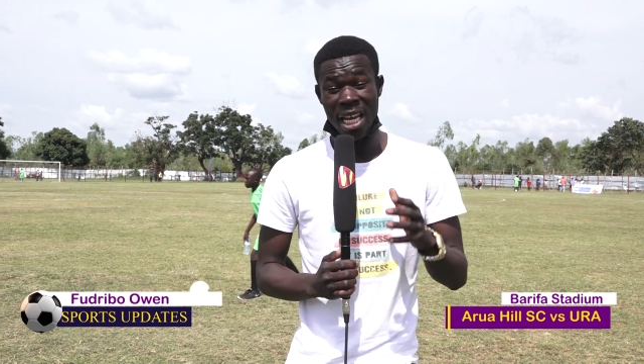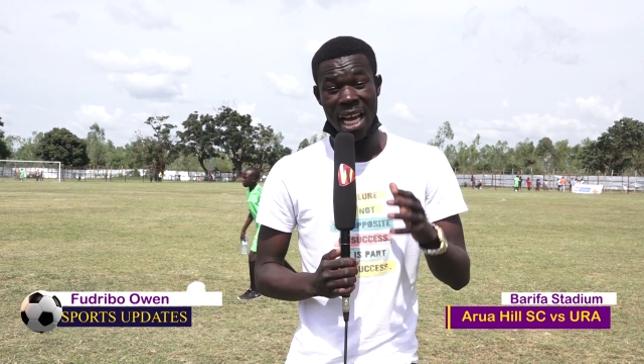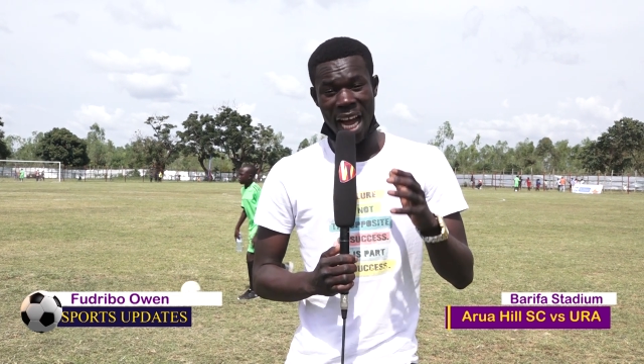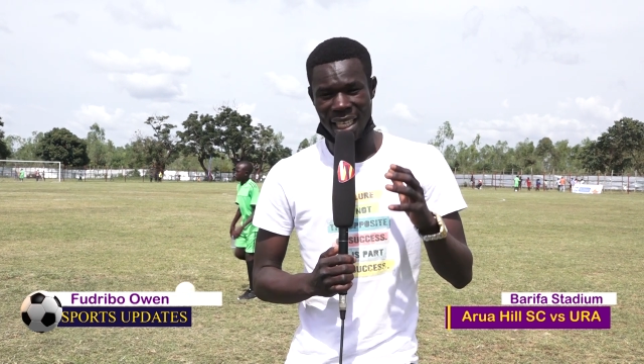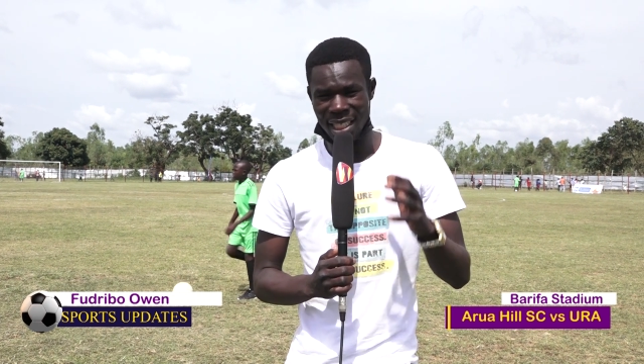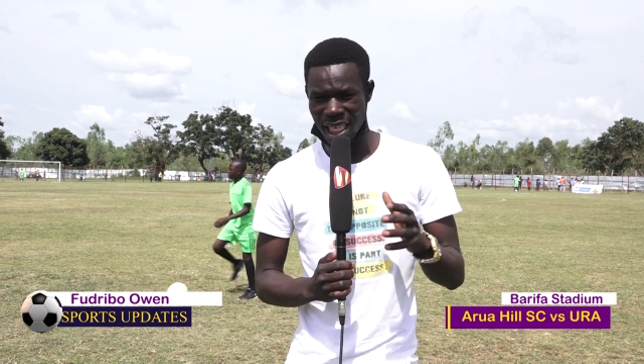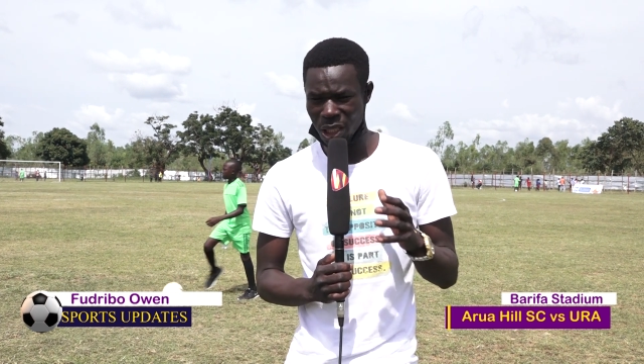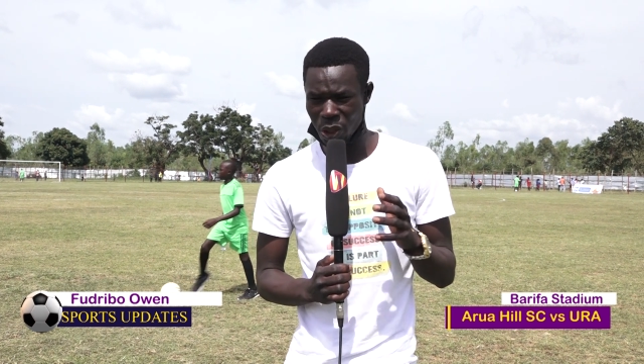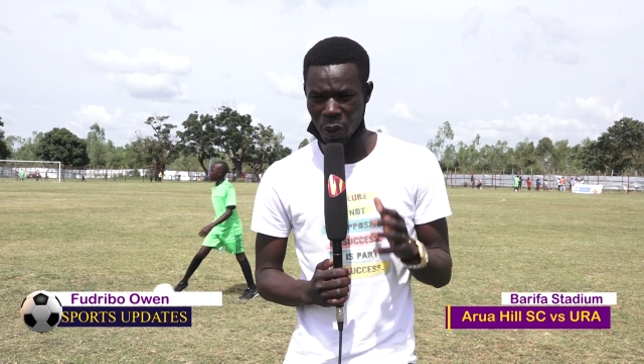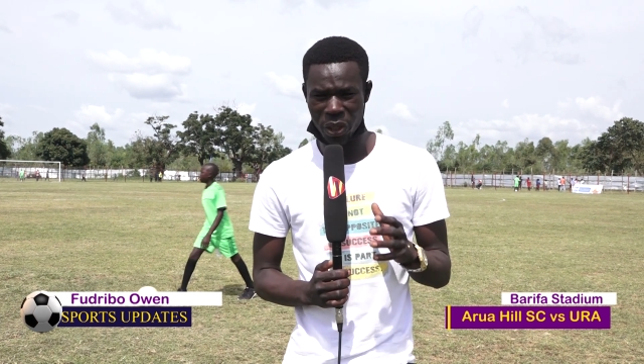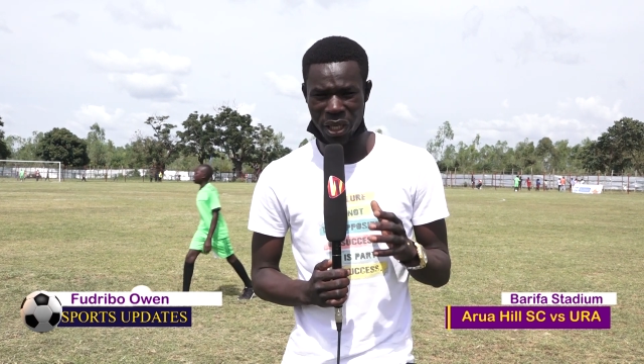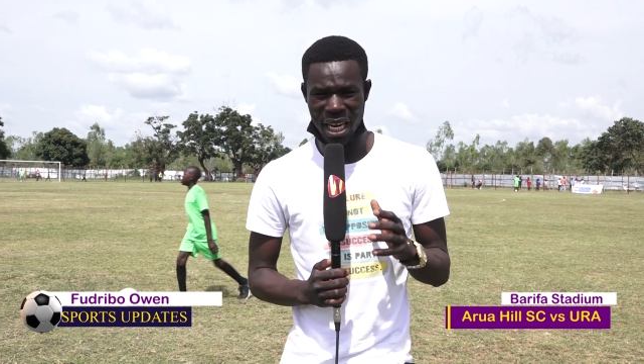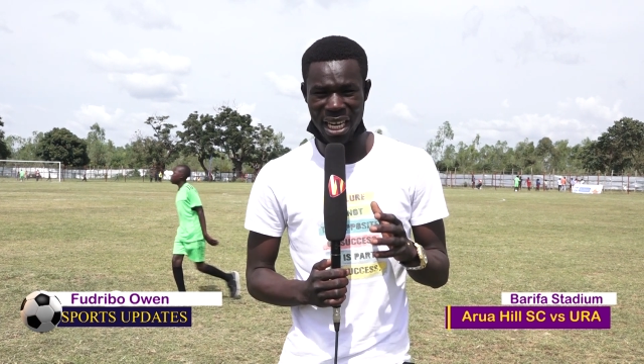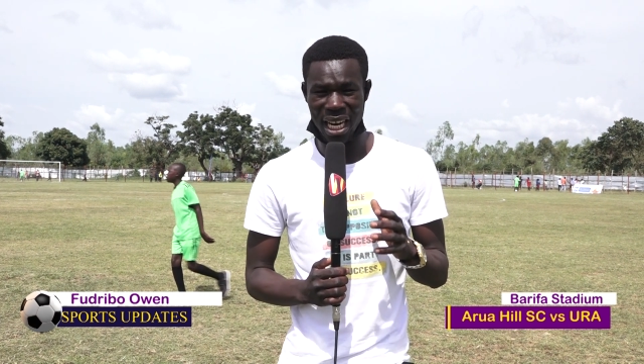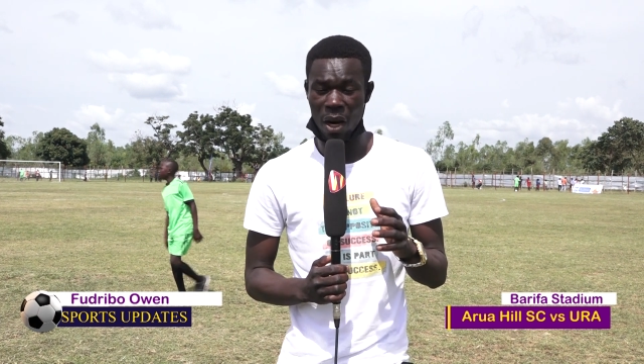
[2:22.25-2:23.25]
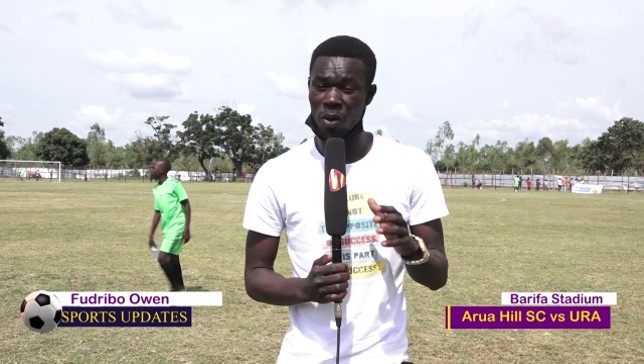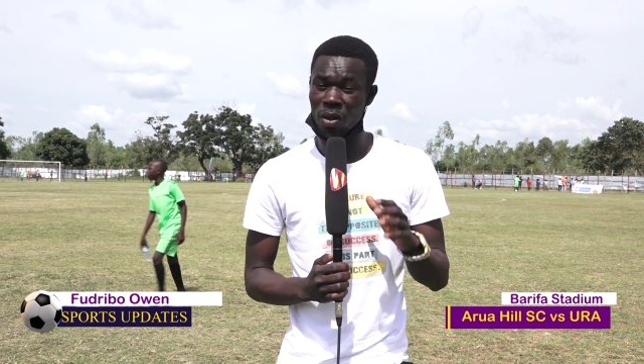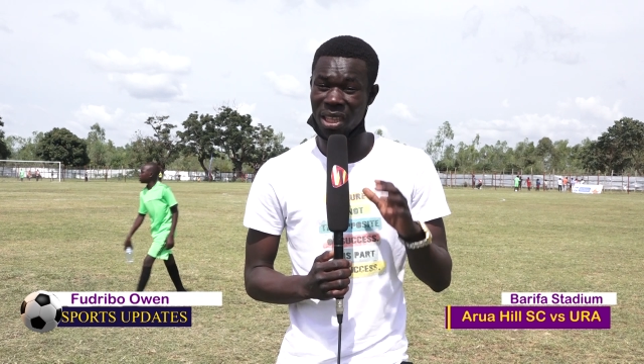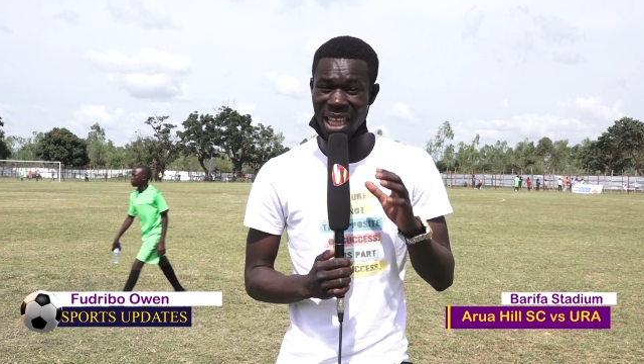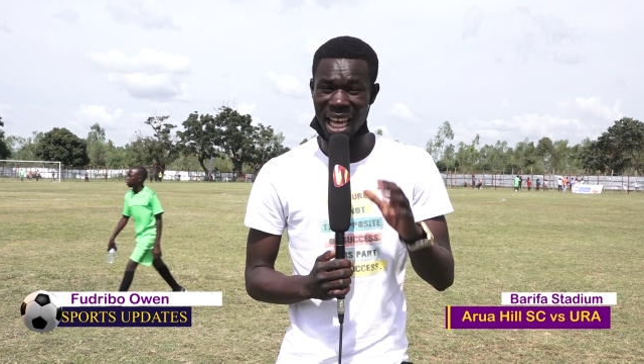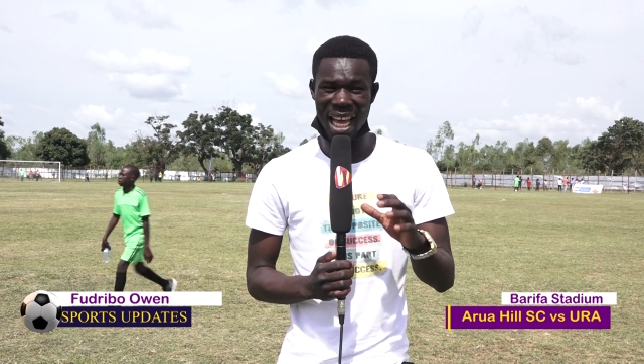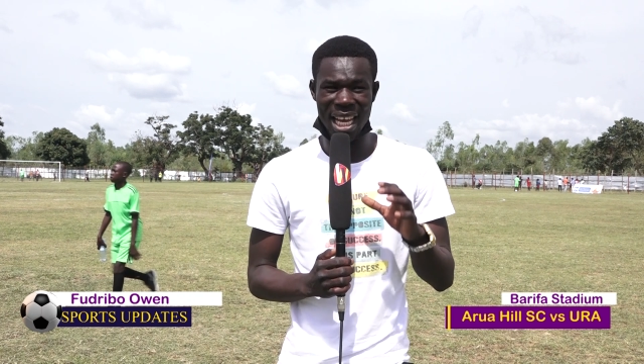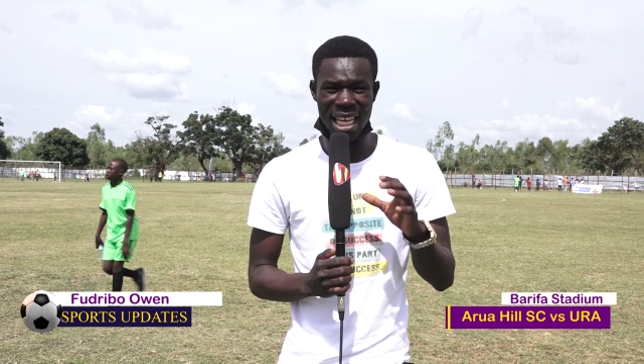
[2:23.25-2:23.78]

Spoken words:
As I talk right now, there